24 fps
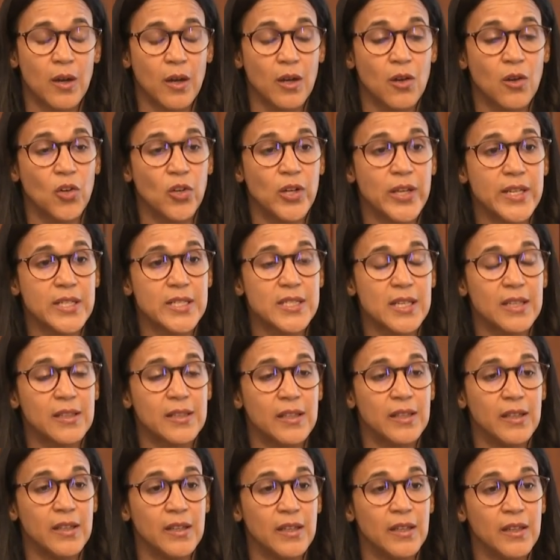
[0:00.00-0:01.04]
colleagues at
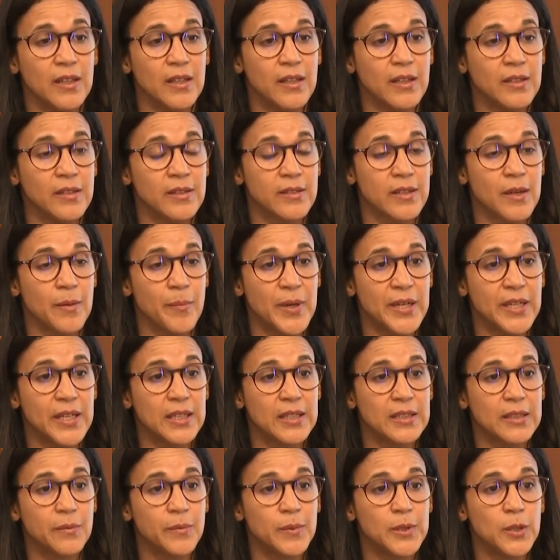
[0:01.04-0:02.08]
the
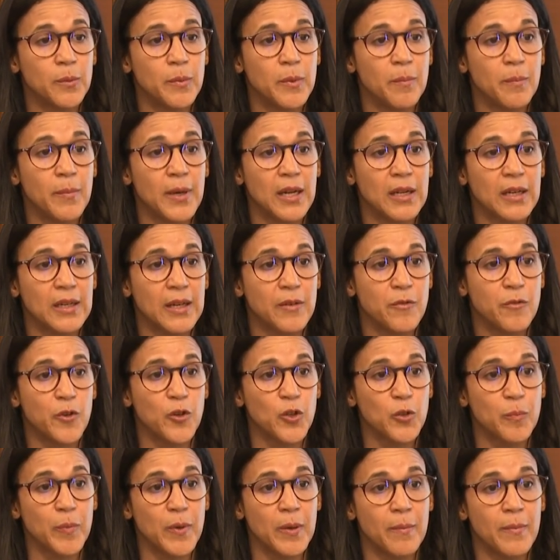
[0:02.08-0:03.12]
Inter-American Development Bank, like
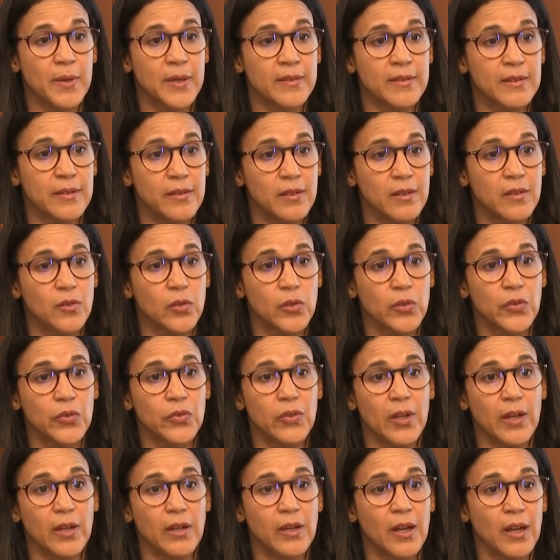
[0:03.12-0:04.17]
Volpe and Martinkus,
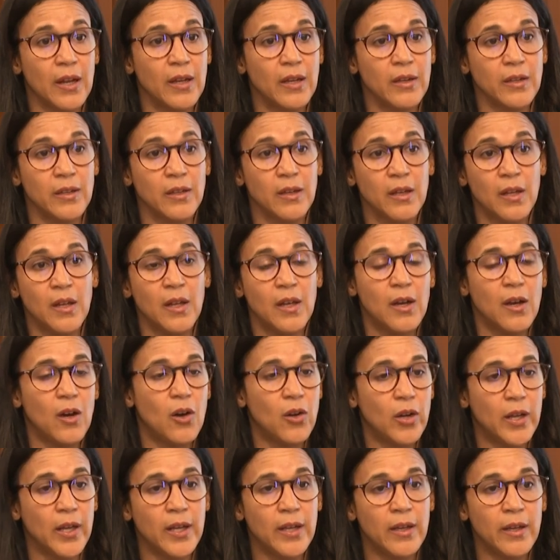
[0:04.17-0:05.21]
and
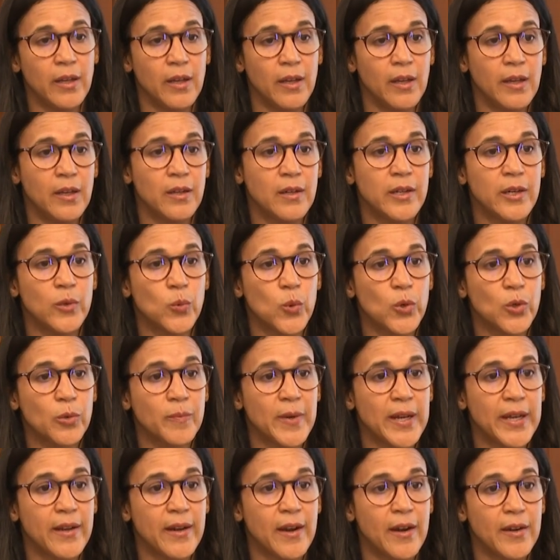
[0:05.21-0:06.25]
earlier work
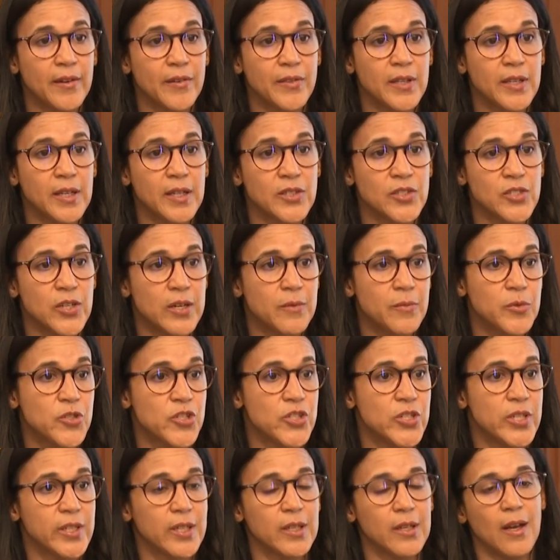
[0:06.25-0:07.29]
by Harding and
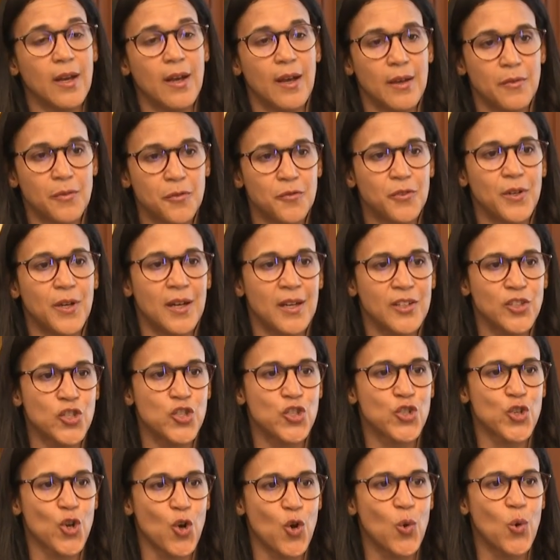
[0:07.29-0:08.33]
Jarbochik, have
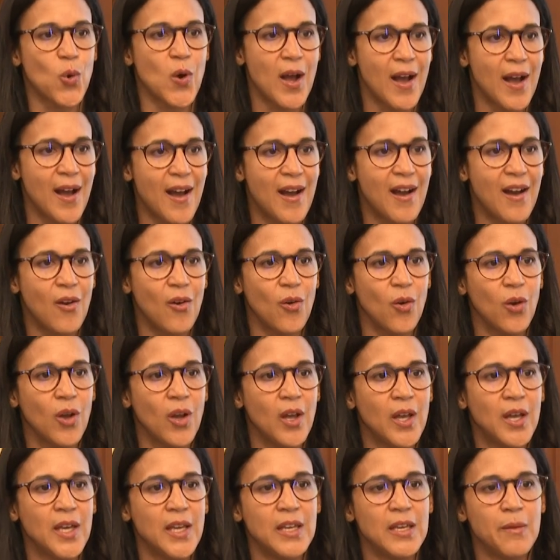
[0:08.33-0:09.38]
shown how
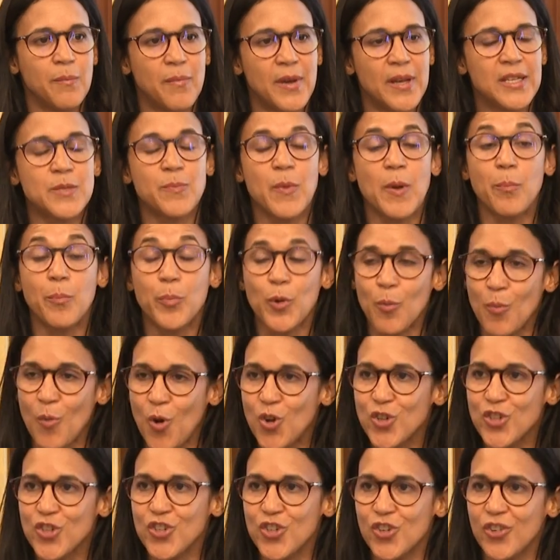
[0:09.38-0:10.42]
investment
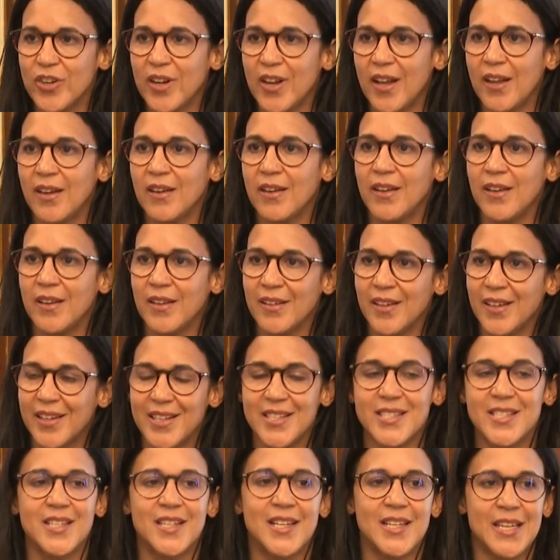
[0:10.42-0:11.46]
promotion and
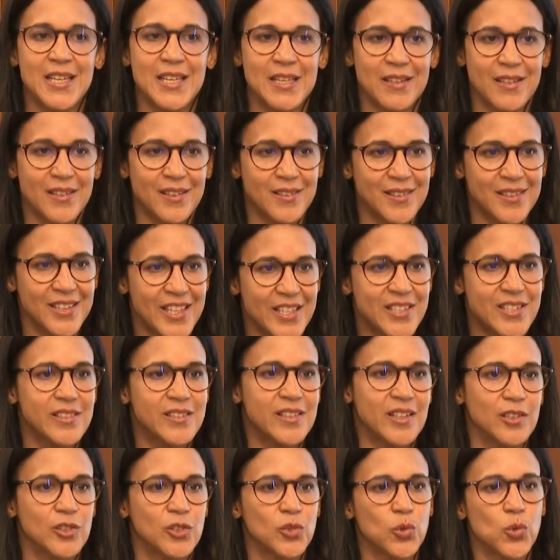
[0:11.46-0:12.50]
increasingly
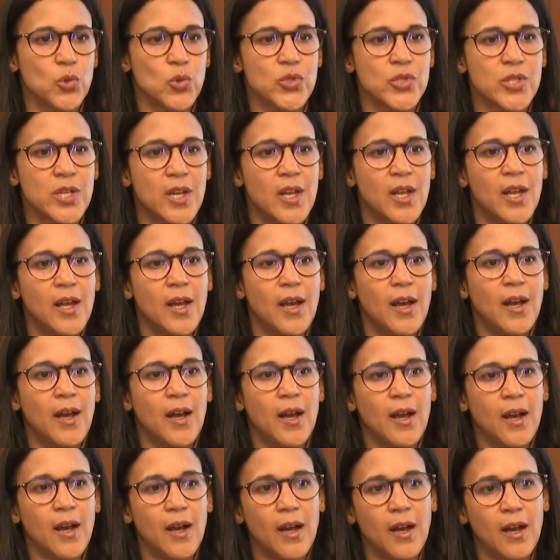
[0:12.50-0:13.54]
digital tools
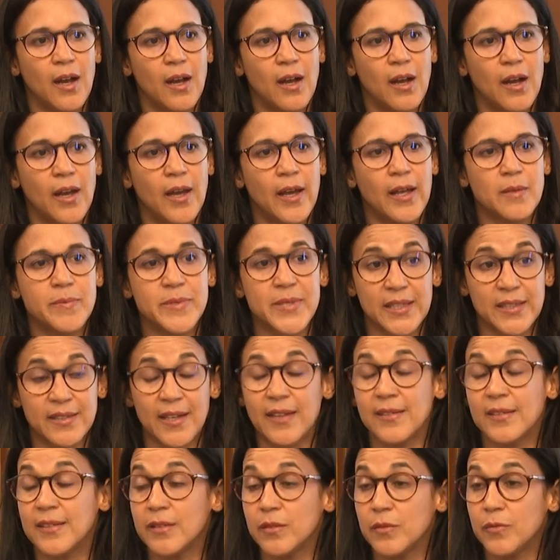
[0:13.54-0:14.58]
helps
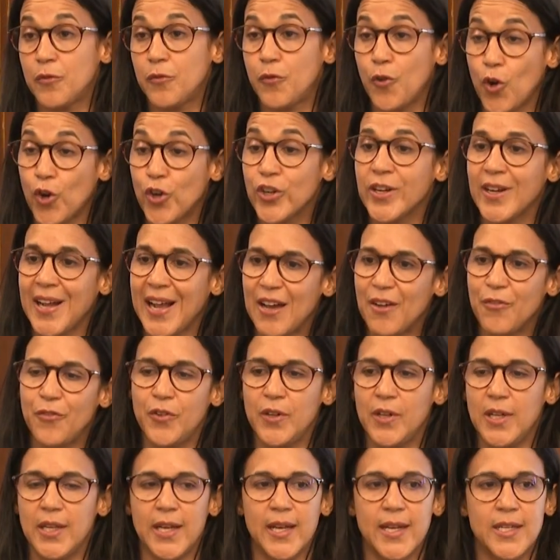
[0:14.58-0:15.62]
attracting foreign
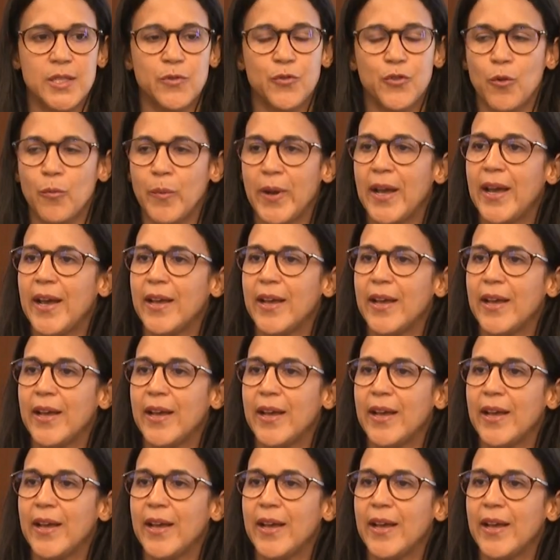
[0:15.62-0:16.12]
affiliates from